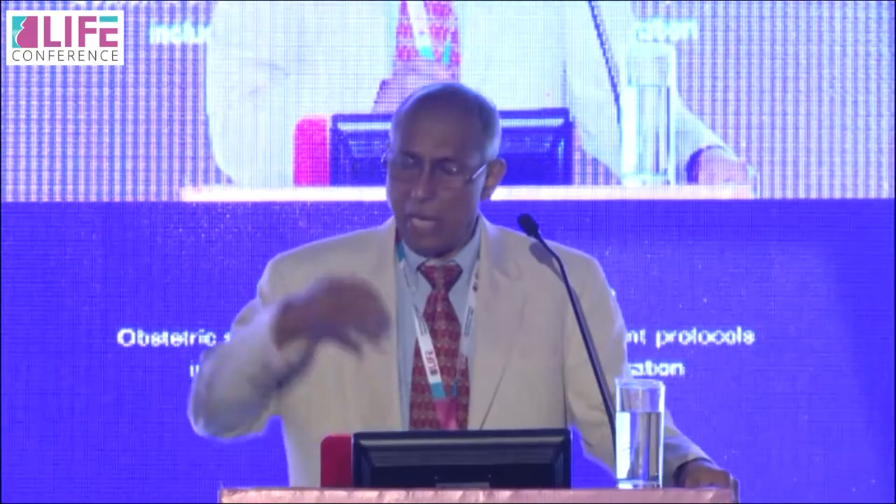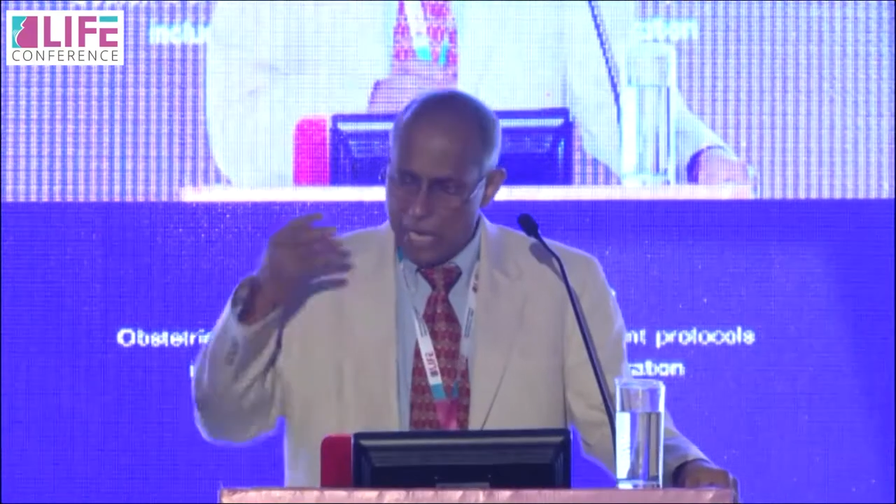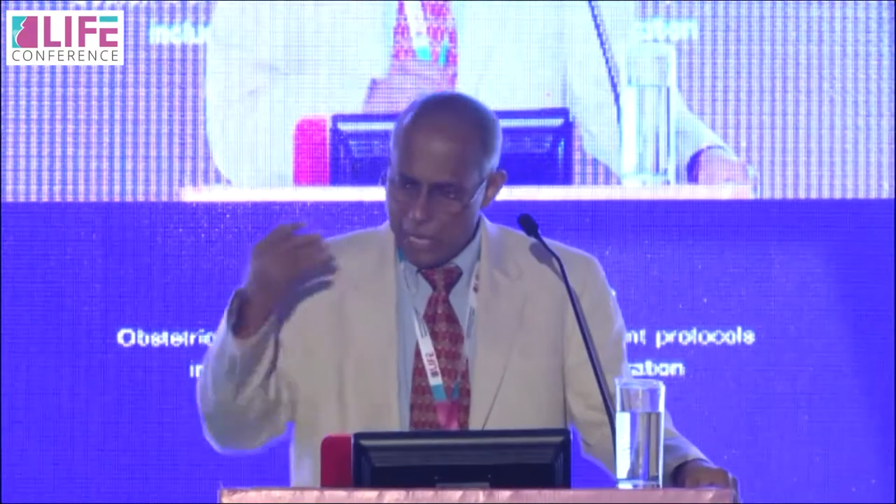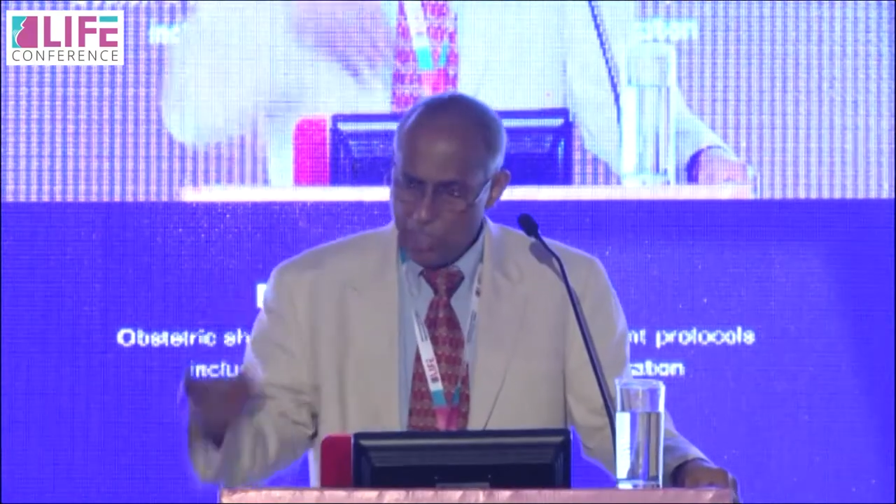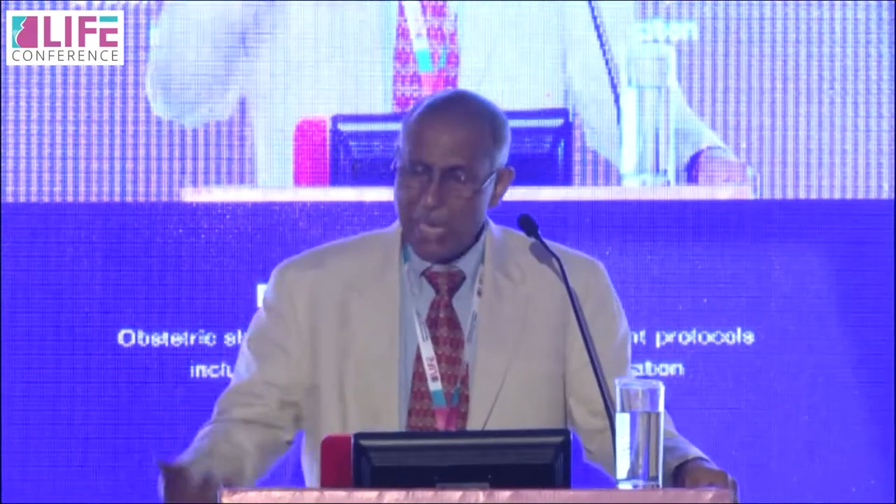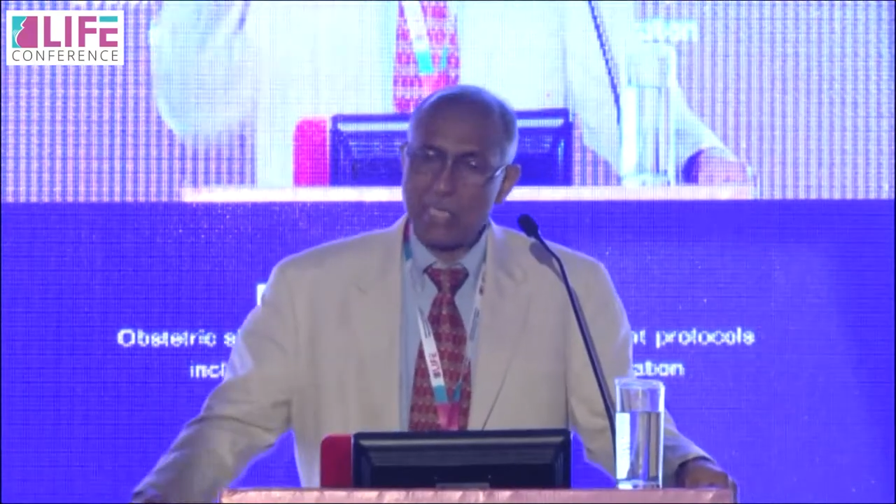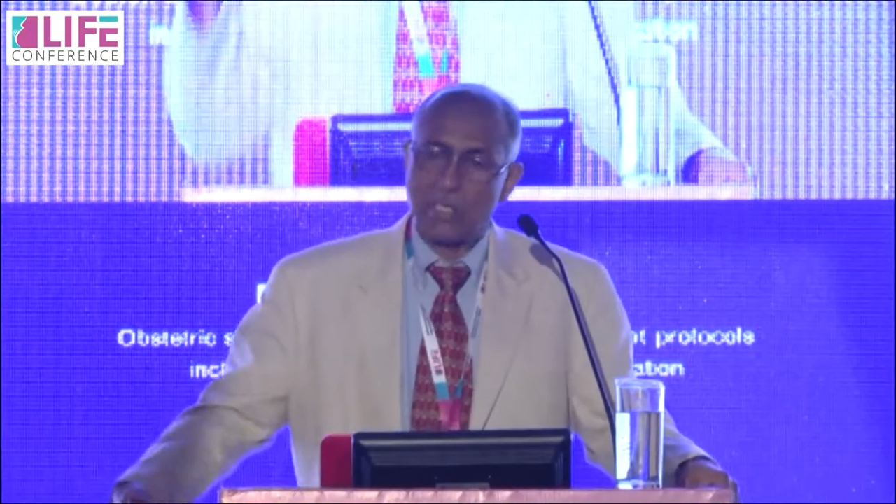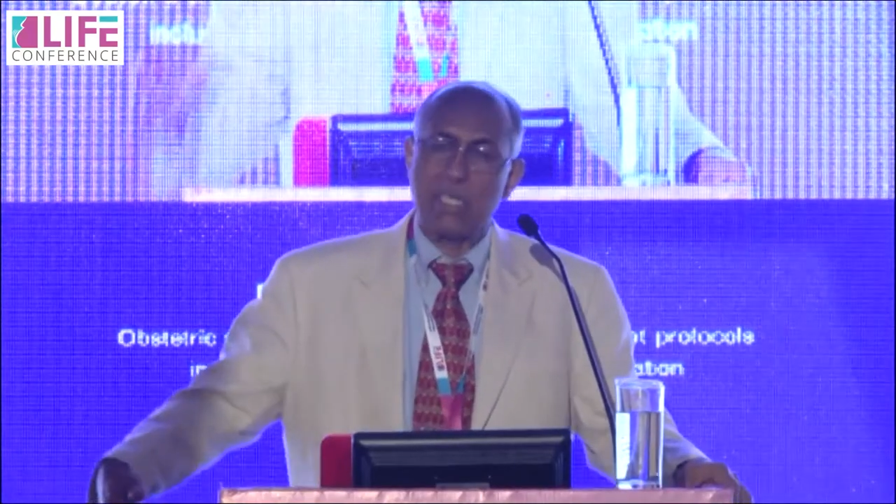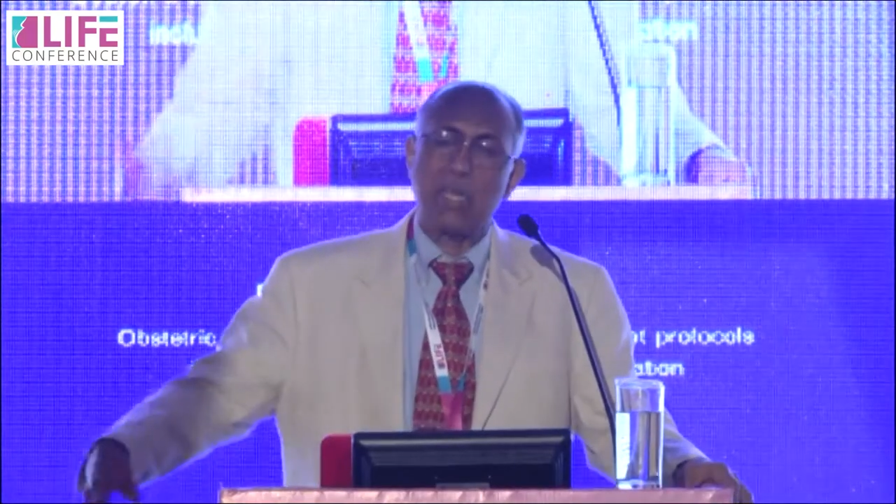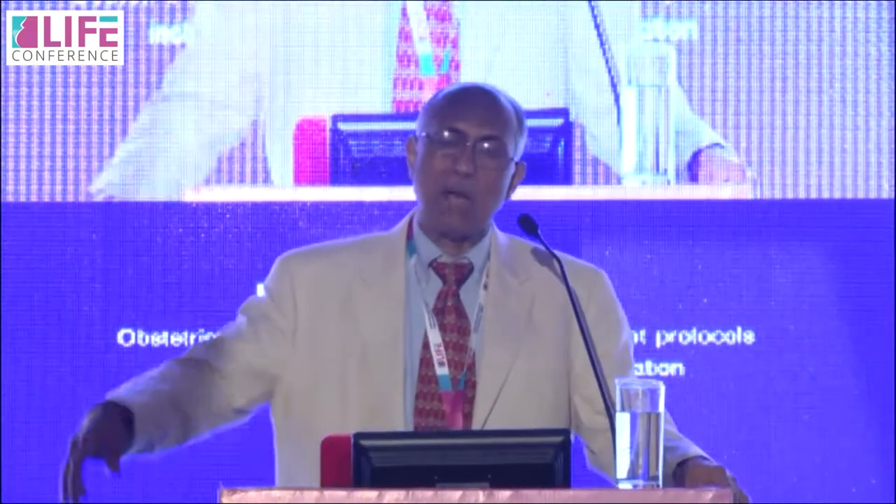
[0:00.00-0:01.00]
You can
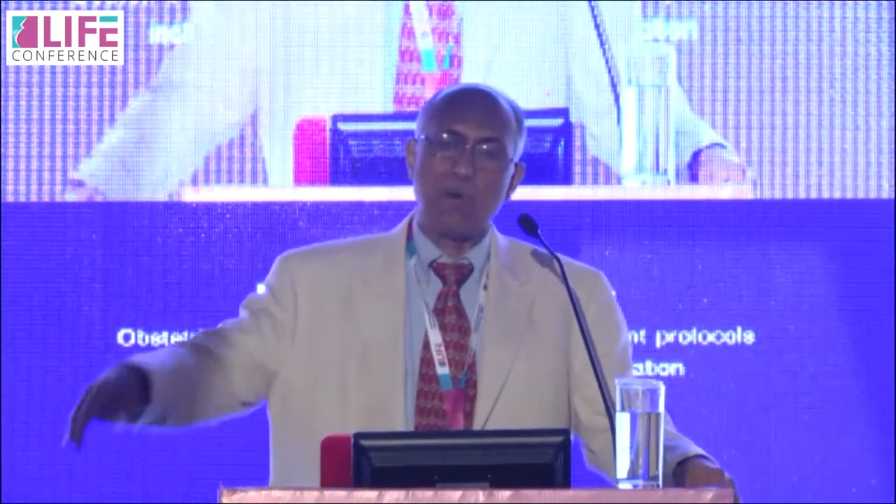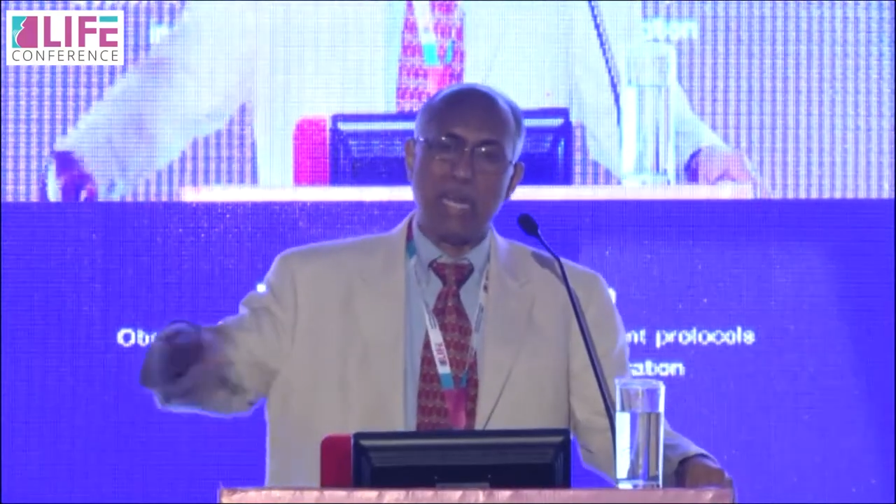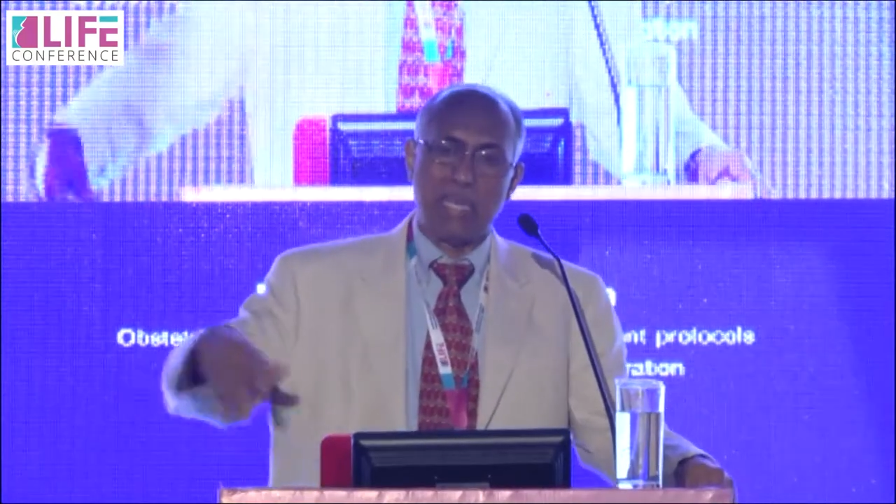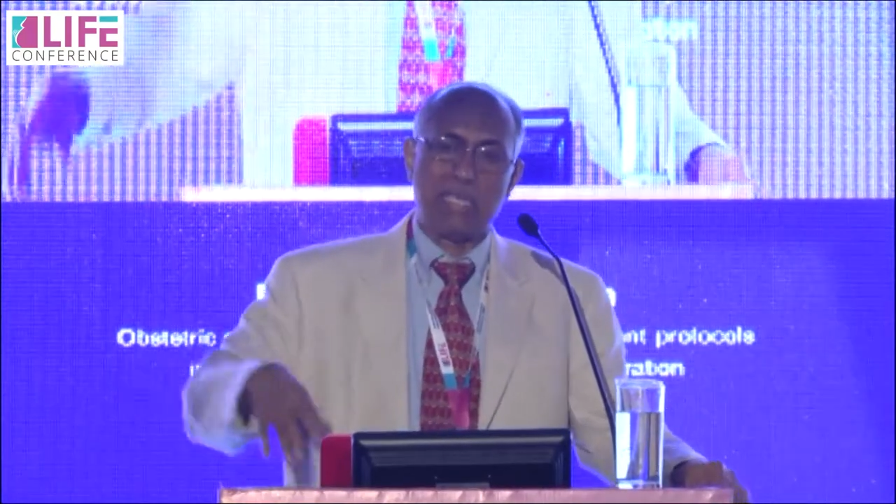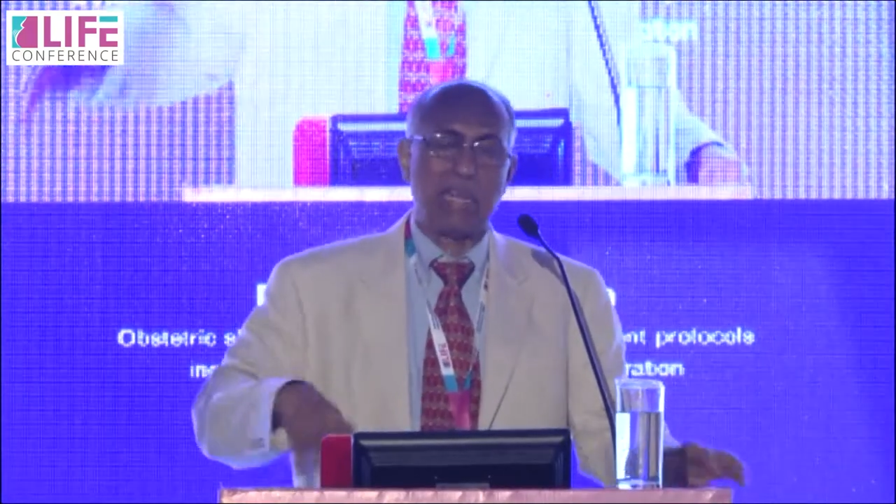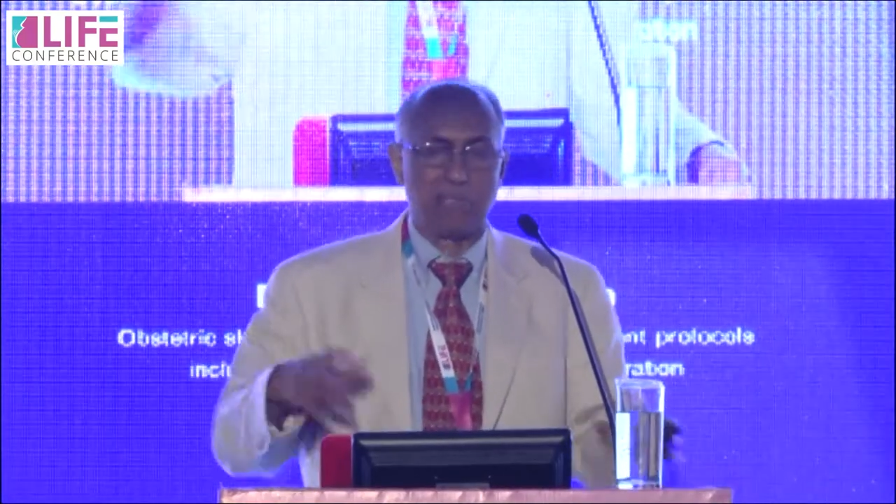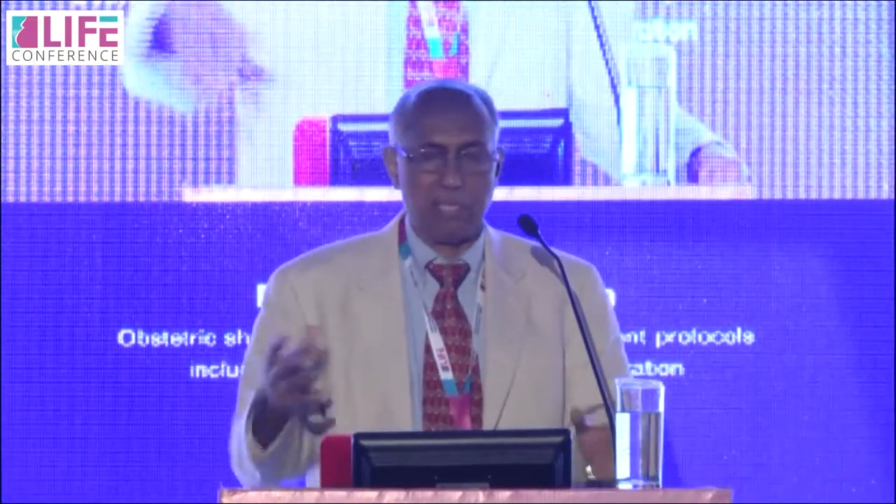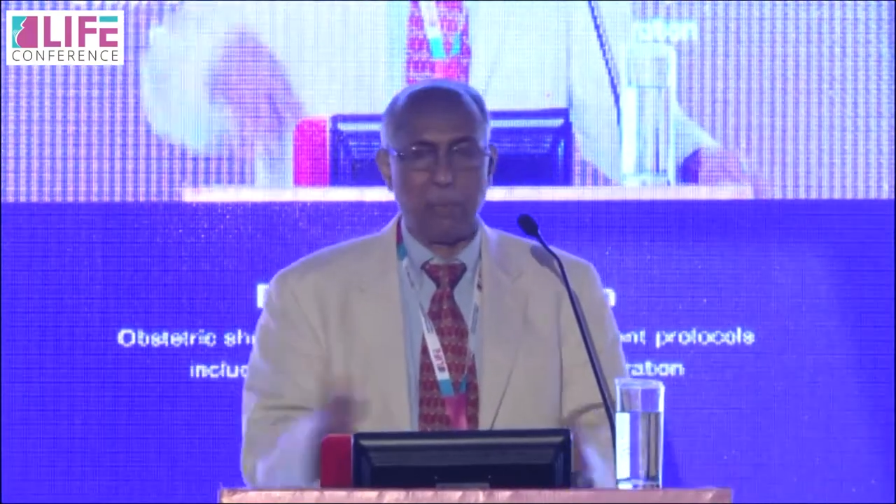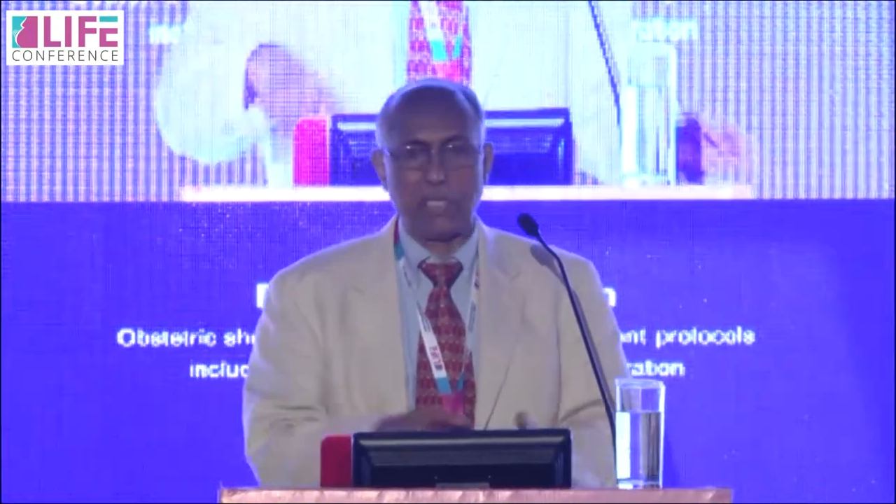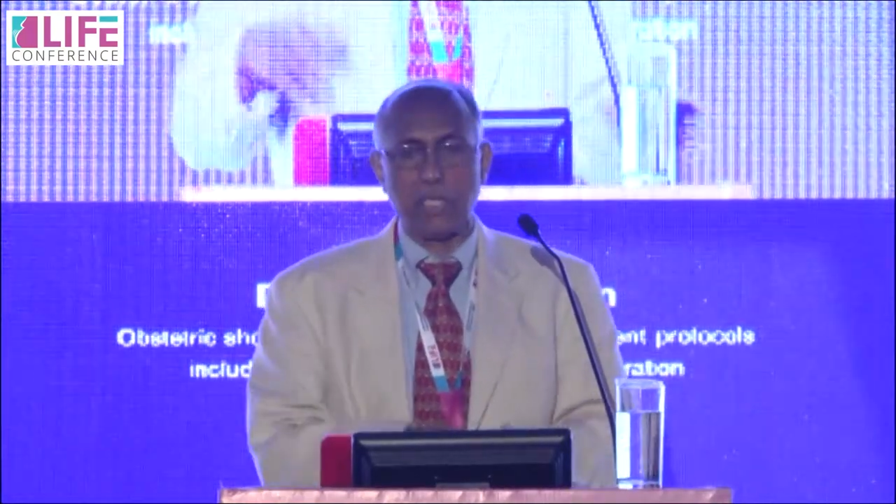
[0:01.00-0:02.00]
sit down later after the
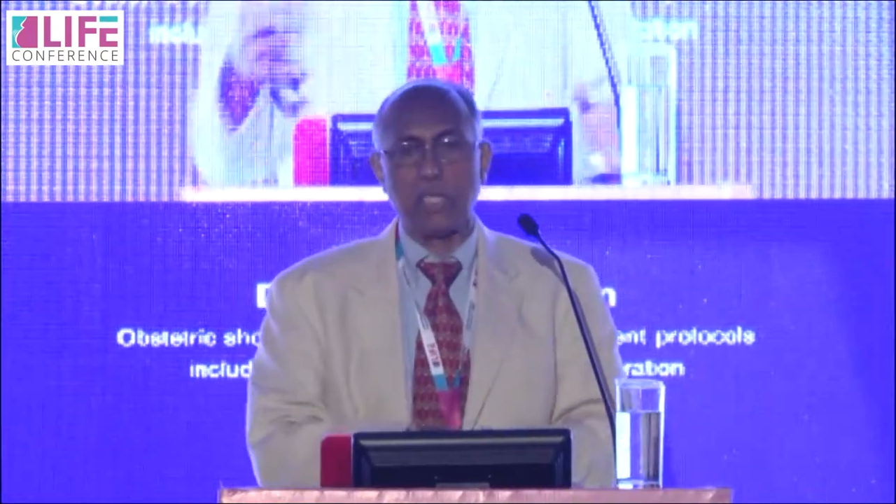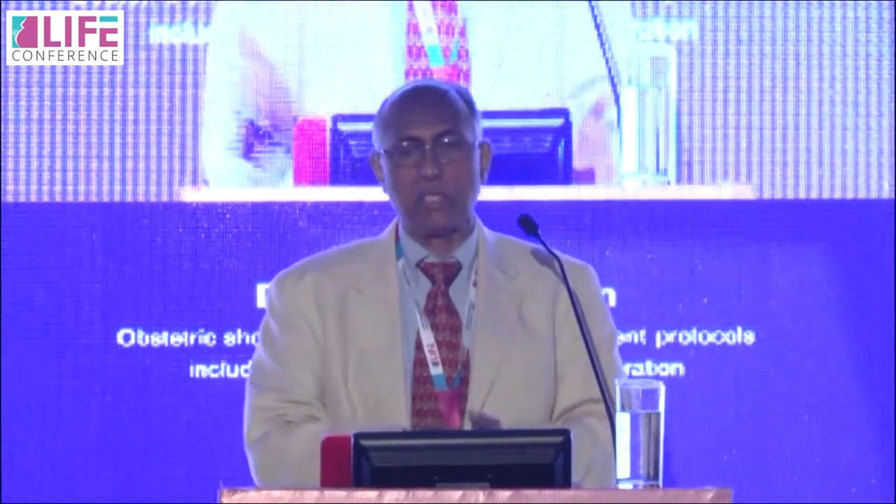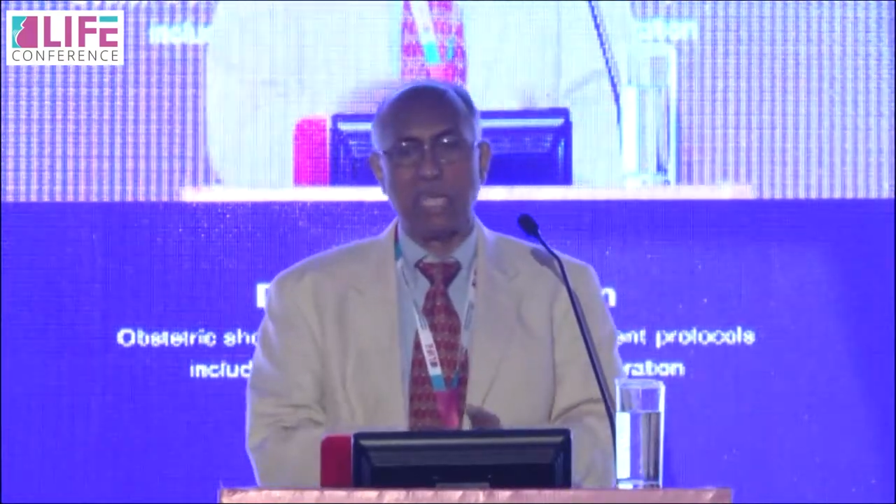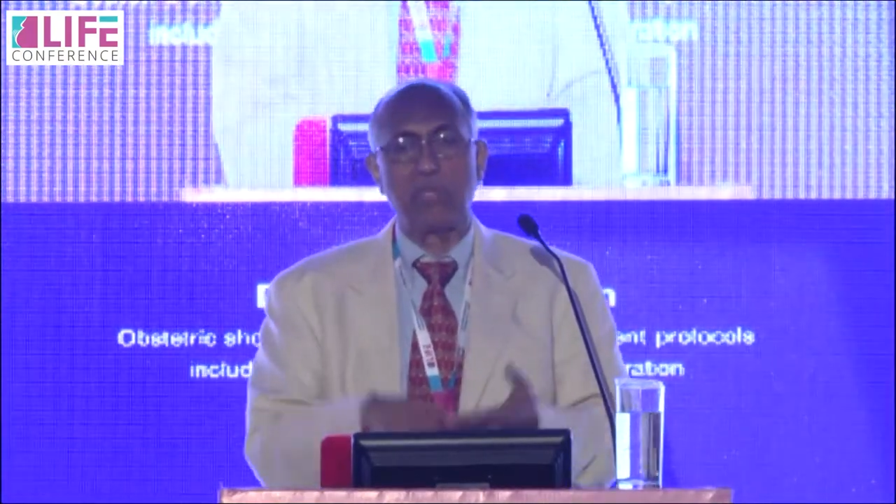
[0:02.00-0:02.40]
patient is saved,